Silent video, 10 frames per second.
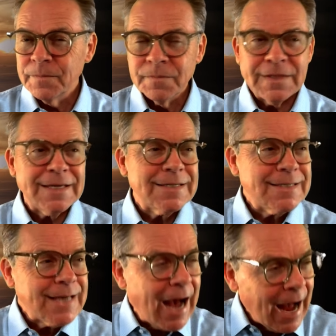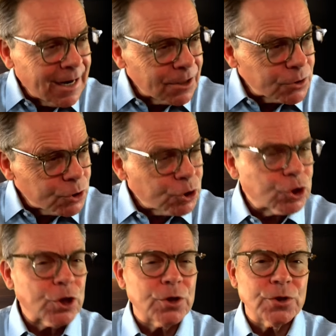The entire
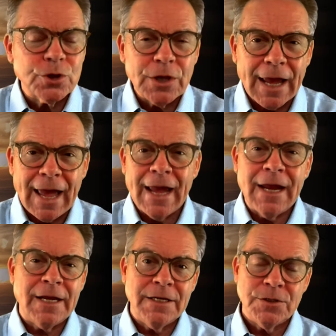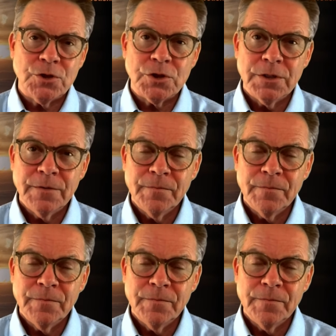church age